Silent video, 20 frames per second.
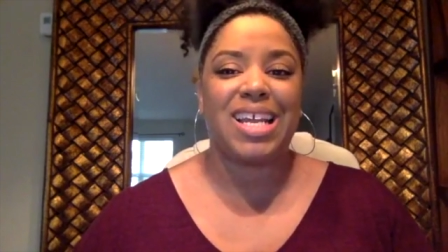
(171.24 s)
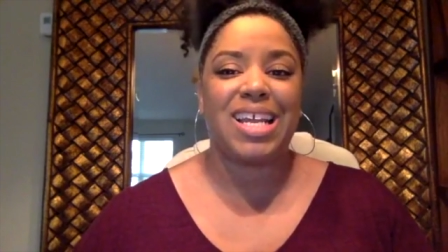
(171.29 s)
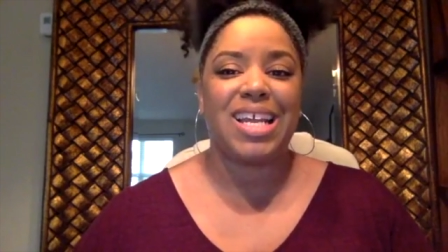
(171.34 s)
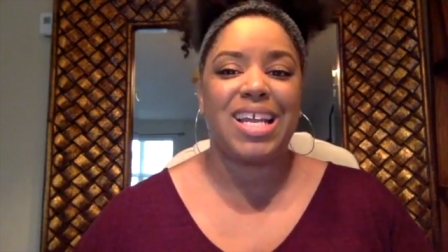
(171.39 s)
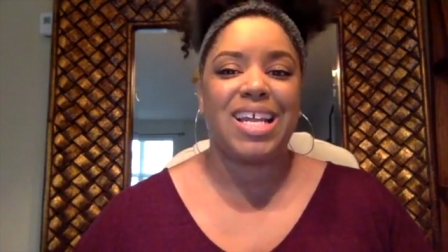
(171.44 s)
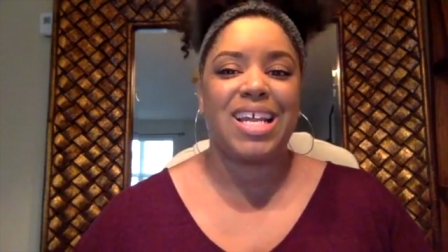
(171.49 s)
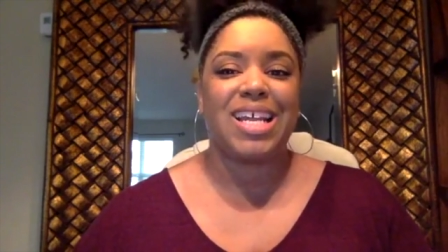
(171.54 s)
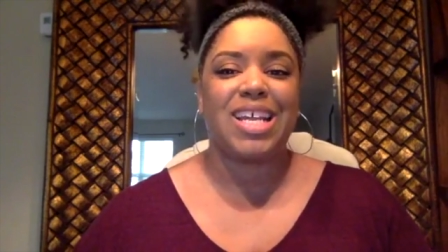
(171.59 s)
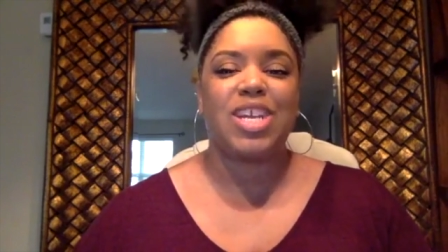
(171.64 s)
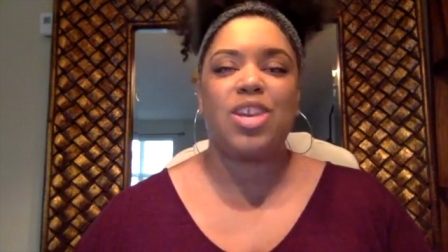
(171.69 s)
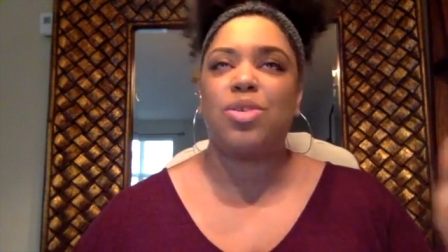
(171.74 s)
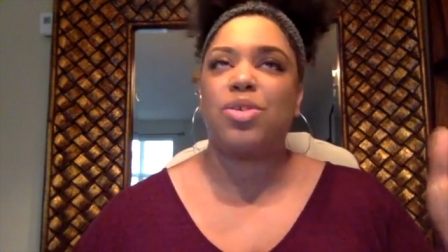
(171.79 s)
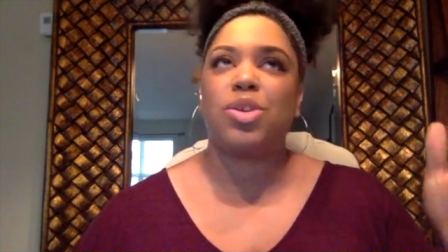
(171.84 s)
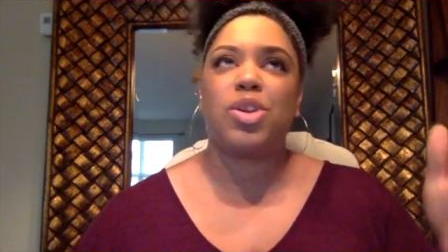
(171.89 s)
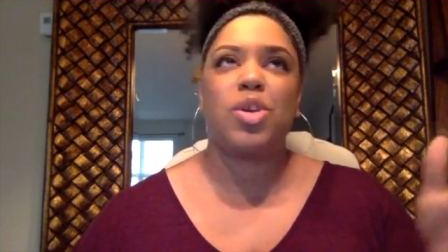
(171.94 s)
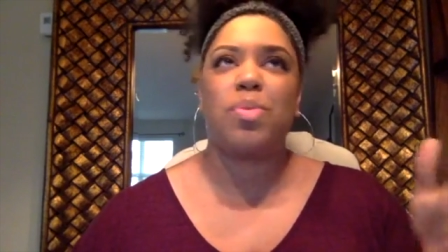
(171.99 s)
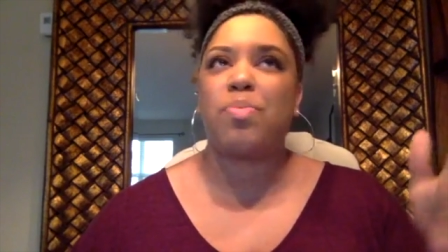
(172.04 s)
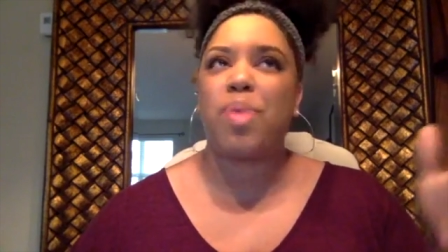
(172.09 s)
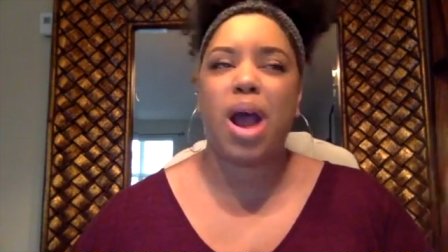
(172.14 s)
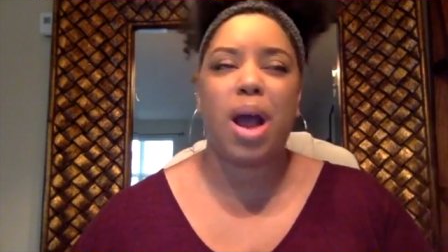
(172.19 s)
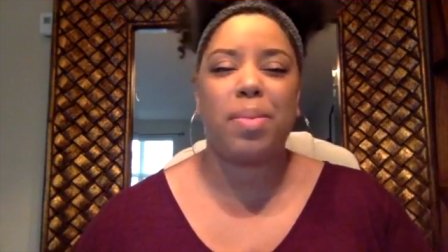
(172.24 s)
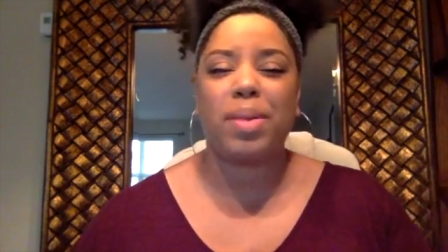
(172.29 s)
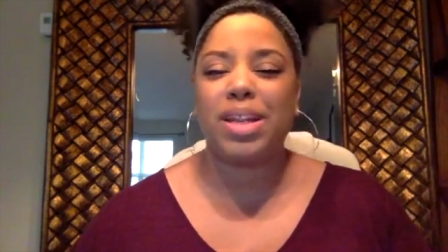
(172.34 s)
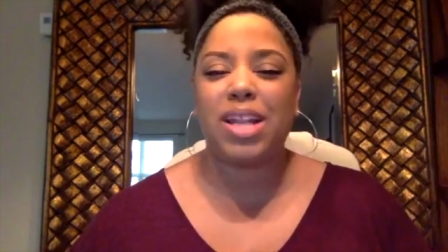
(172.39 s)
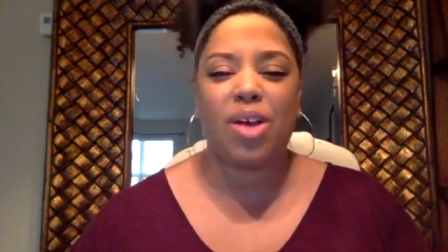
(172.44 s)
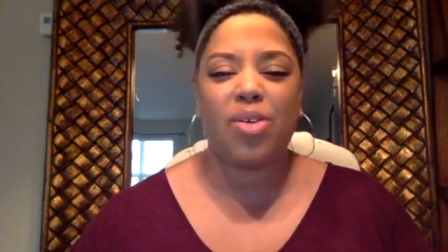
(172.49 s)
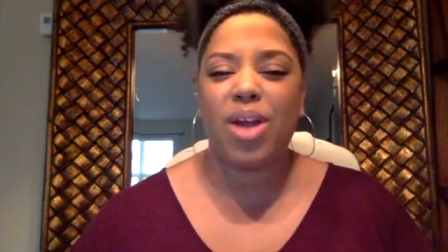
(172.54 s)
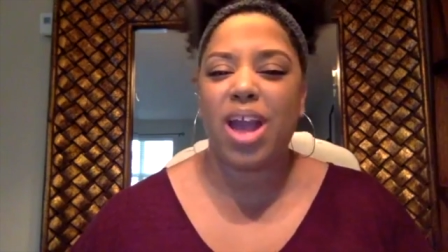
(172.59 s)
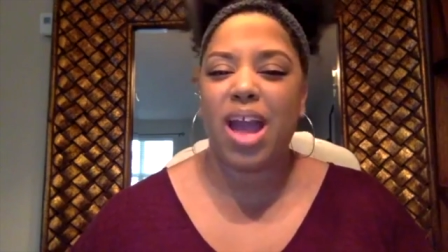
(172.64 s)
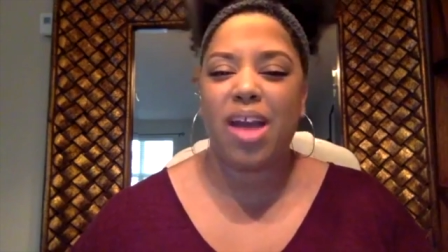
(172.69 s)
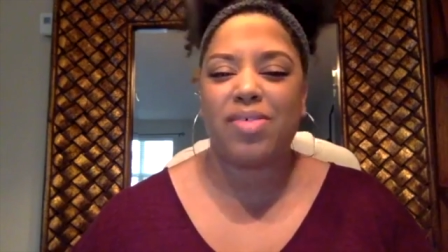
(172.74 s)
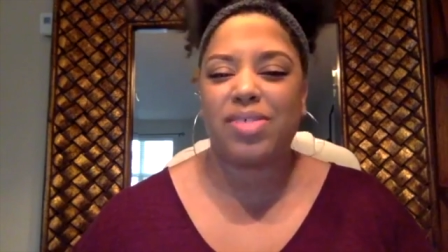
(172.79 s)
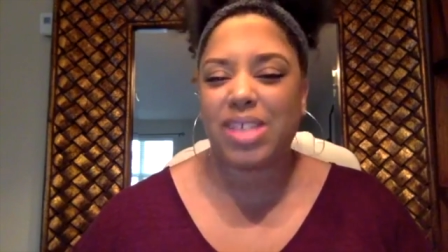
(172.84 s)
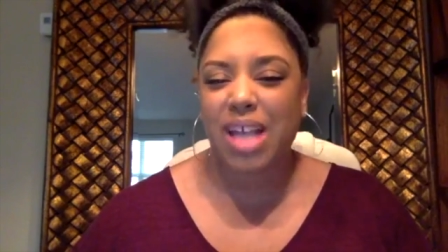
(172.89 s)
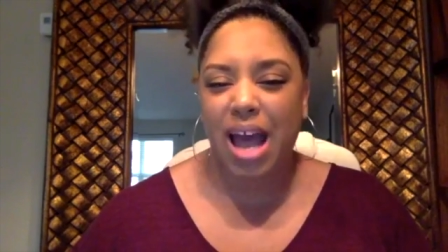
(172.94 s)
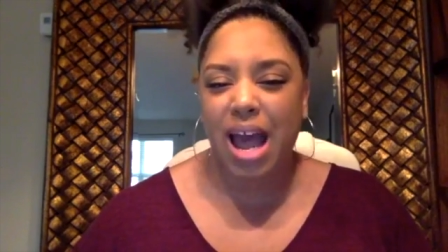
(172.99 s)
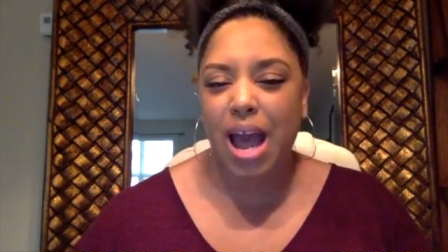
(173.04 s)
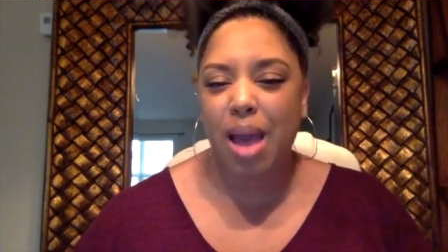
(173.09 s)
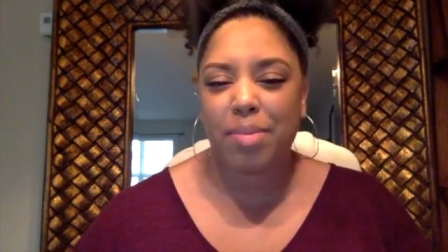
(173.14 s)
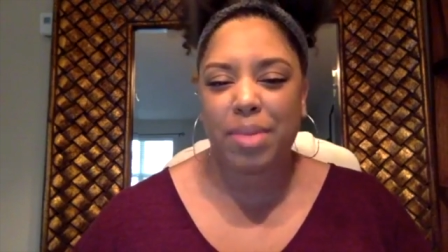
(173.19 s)
you probably don't have
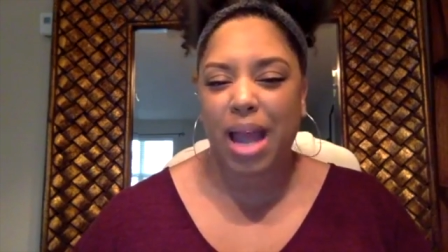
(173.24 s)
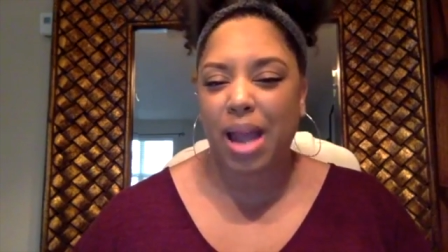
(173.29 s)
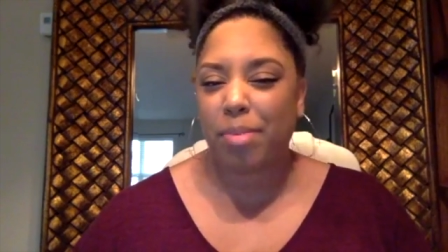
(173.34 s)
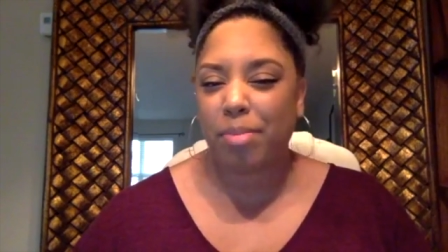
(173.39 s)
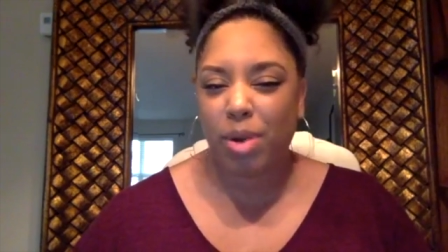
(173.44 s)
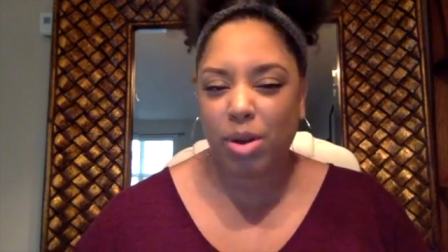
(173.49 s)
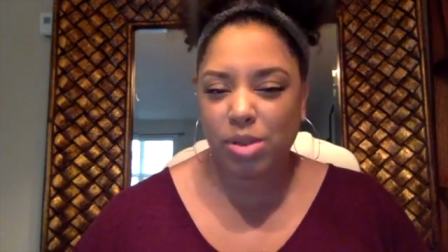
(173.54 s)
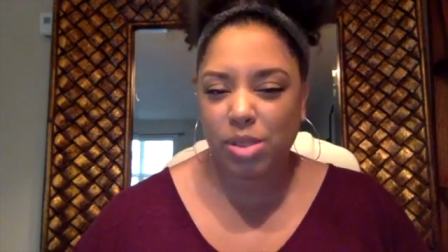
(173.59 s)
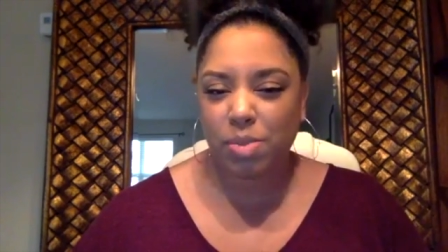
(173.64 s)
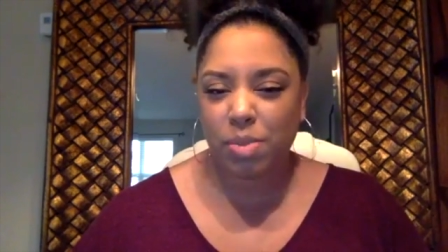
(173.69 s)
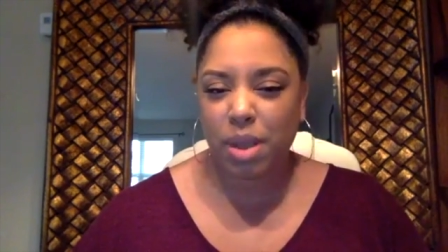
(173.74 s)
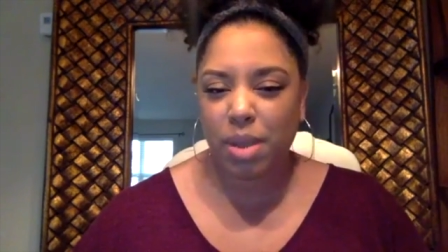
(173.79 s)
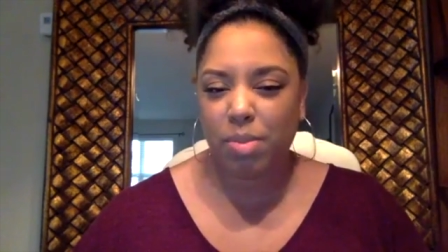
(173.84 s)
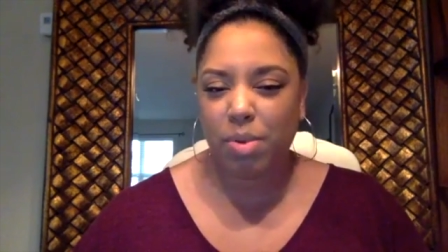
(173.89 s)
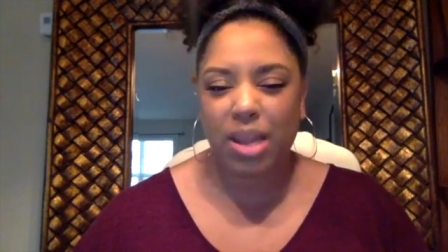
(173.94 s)
time, like most people,